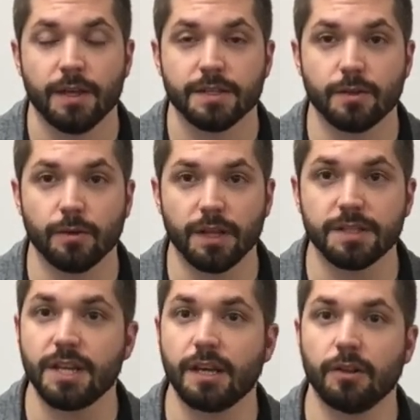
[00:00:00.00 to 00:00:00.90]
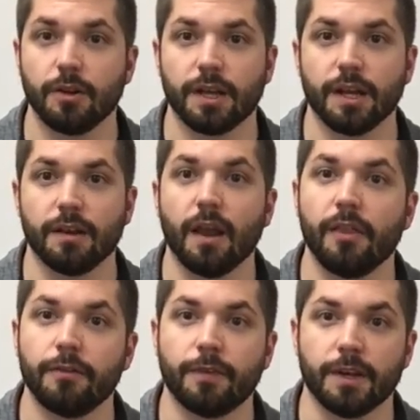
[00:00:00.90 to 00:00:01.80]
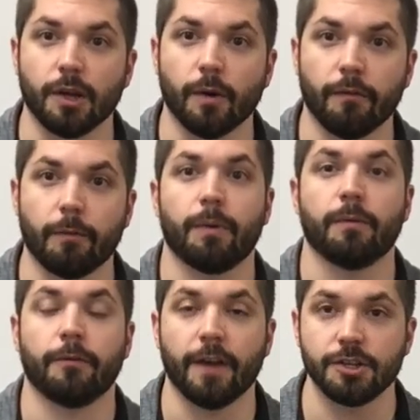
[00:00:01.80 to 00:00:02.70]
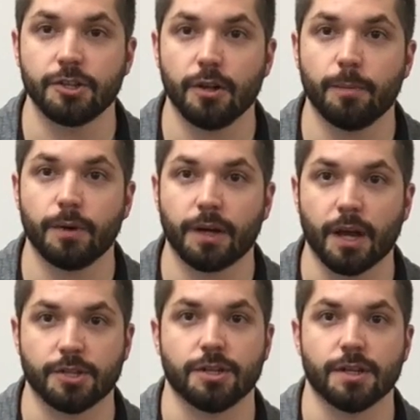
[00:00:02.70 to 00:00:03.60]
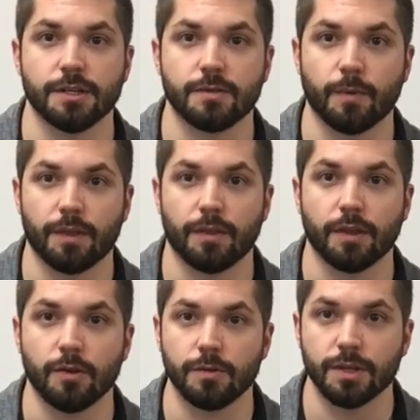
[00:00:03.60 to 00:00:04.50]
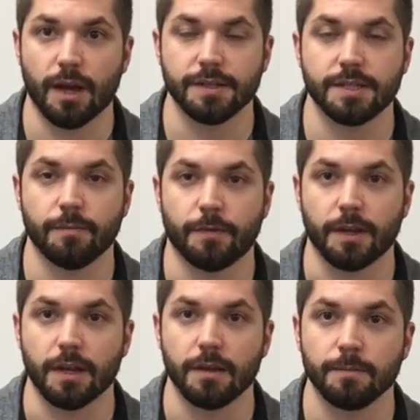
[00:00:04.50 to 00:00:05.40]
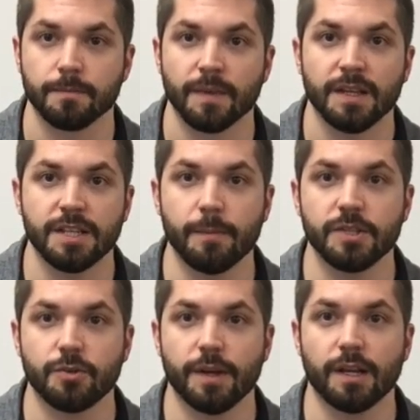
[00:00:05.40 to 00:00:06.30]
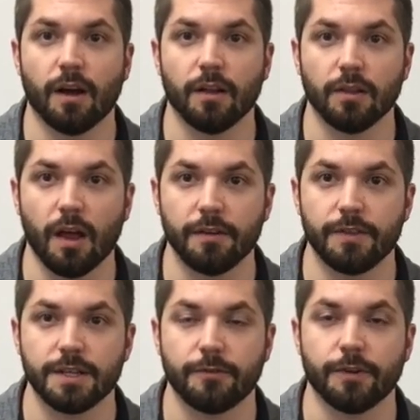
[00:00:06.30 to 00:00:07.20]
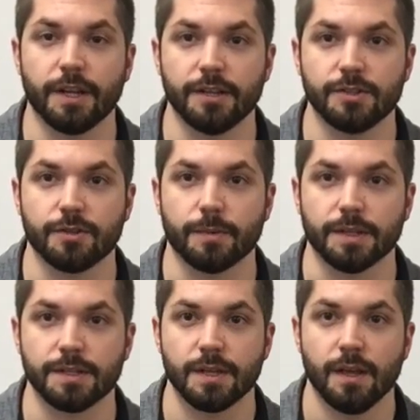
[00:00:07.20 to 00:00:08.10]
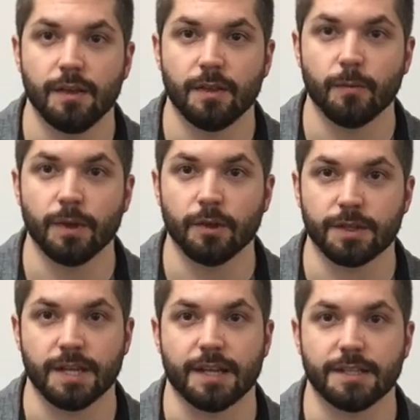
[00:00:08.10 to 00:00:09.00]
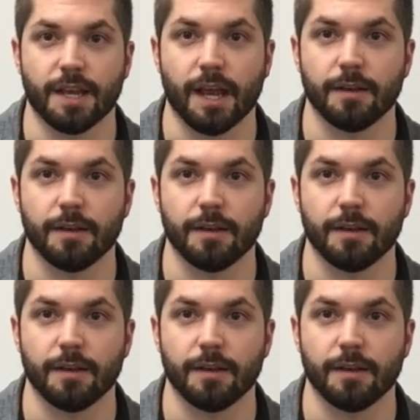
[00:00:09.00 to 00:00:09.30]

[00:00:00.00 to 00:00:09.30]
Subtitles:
So let's take a look at another video of a professional percussionist with the Utah Symphony demonstrating a lot of the different instruments that we looked at today.